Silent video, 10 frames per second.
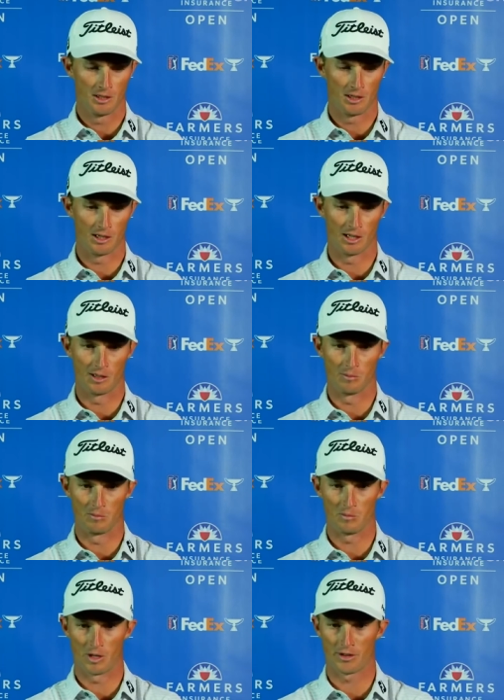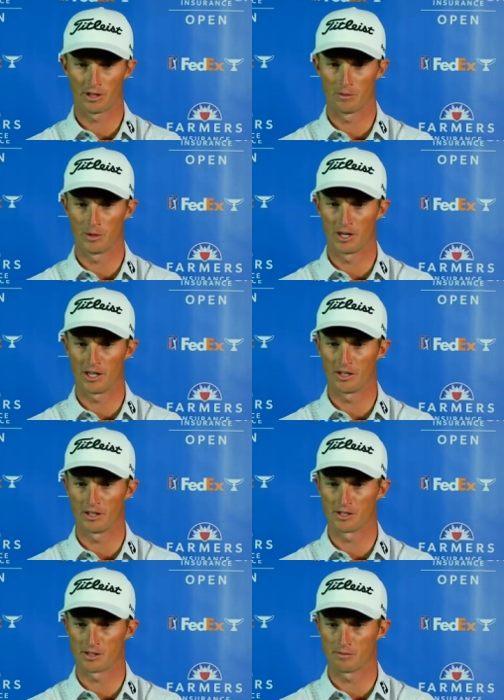Um, I thought the putt I hit
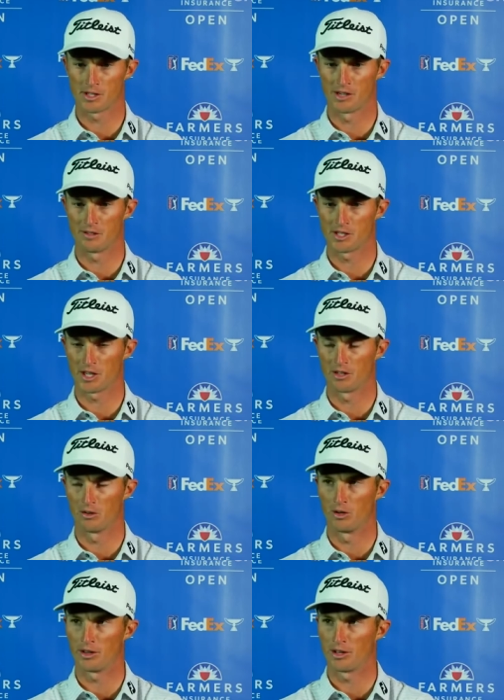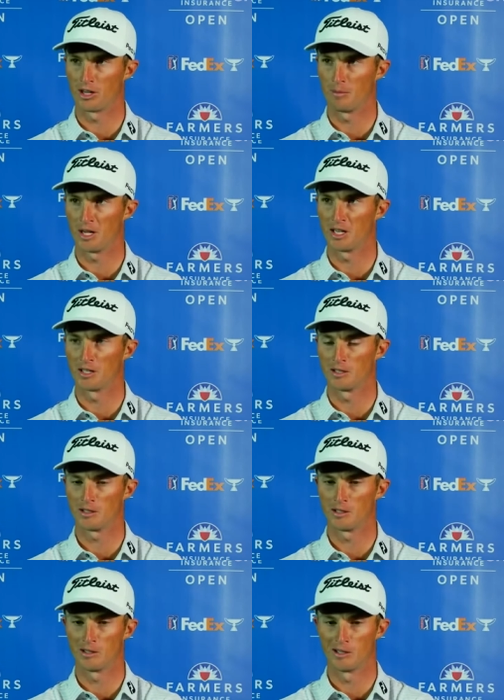on the 72nd hole, I thought I made it.
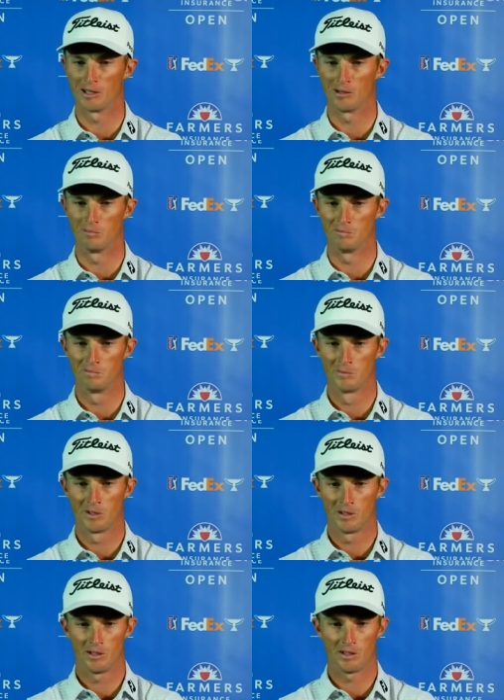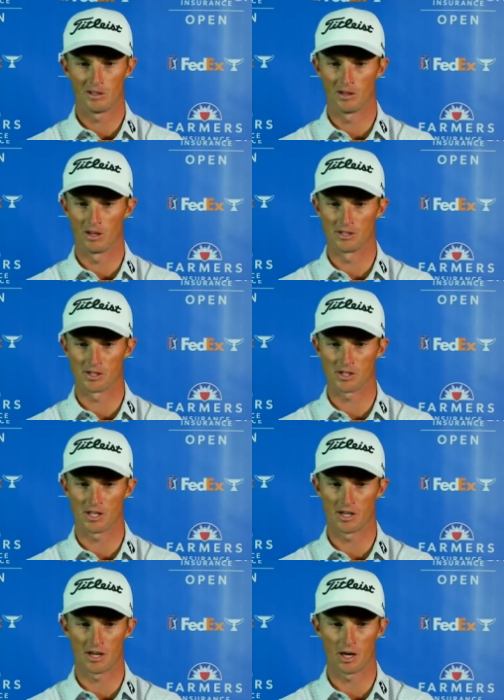Um, you know, I just
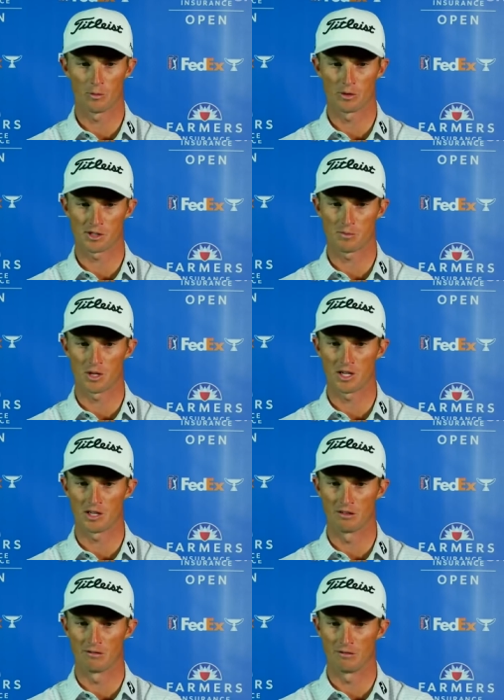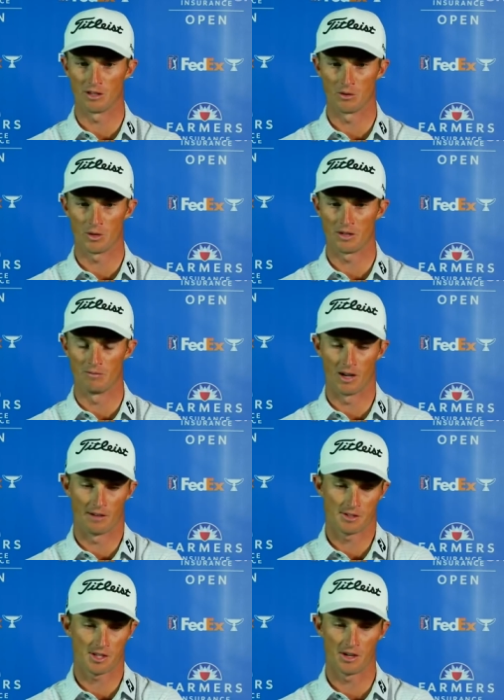needed a hair more speed. And, you know, we
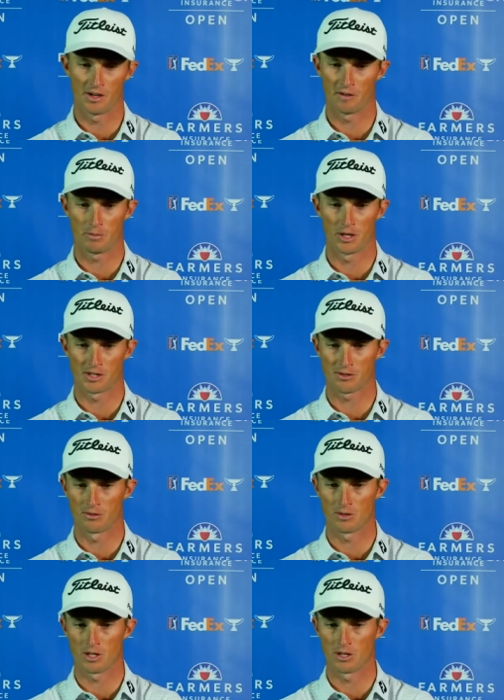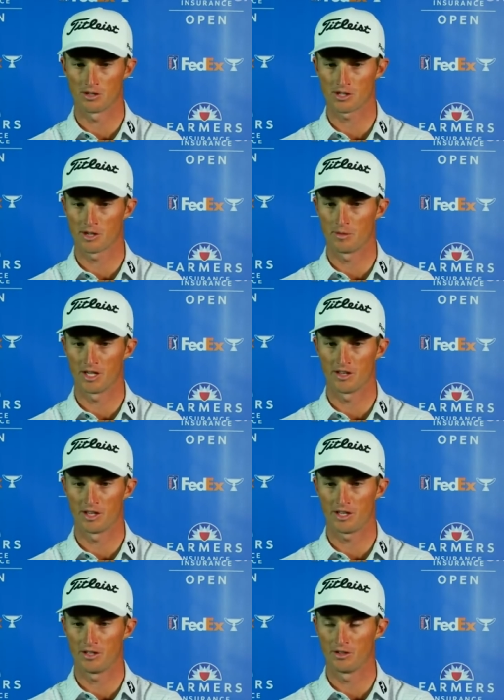I've seen enough putts through the years coming down
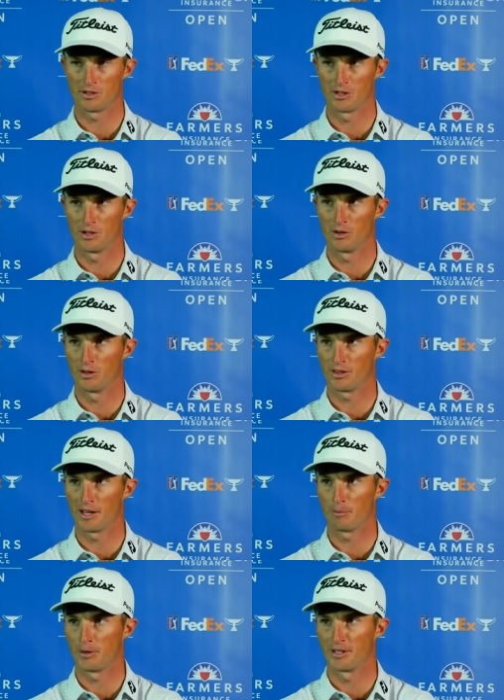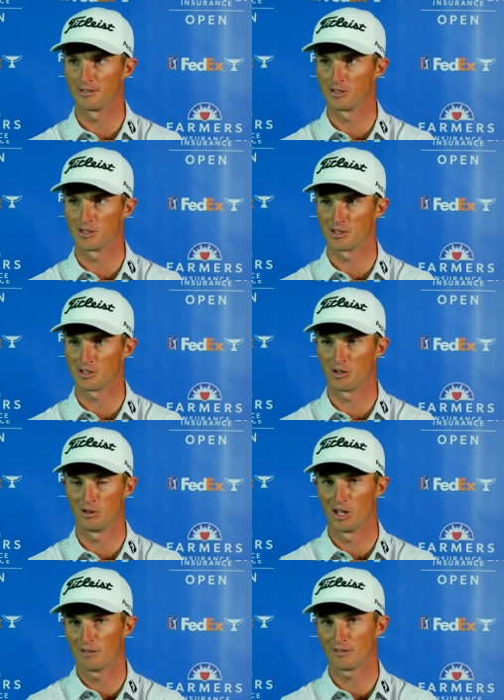that hill to know that that putt just doesn't go
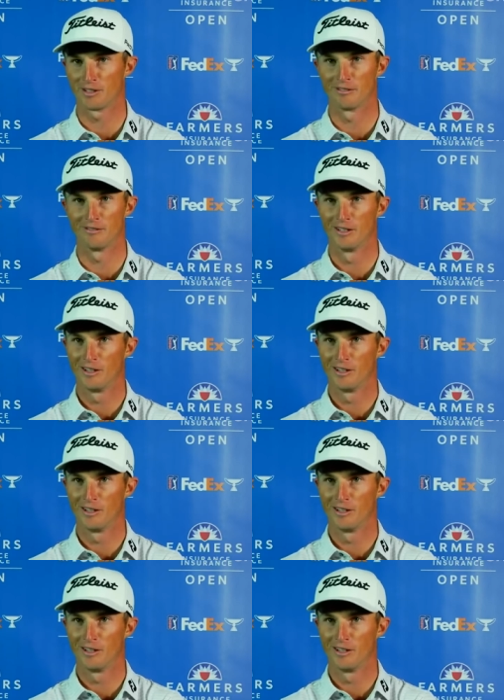left and,